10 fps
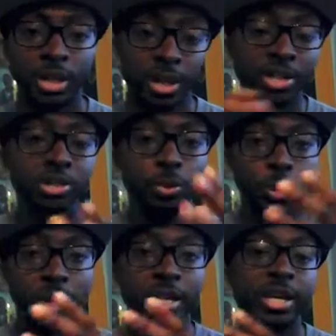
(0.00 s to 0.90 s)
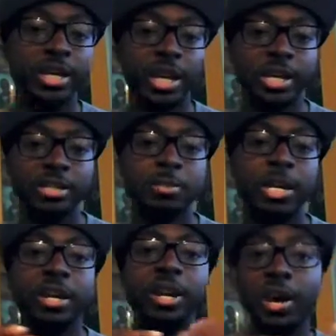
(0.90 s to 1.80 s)
unless you want to get gigs
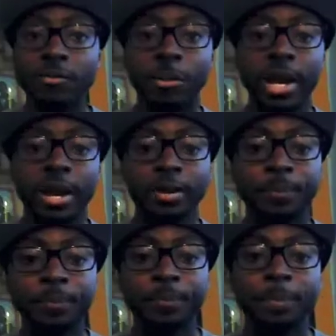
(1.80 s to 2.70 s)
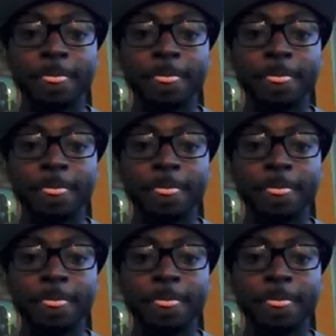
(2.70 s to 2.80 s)
being a cover band,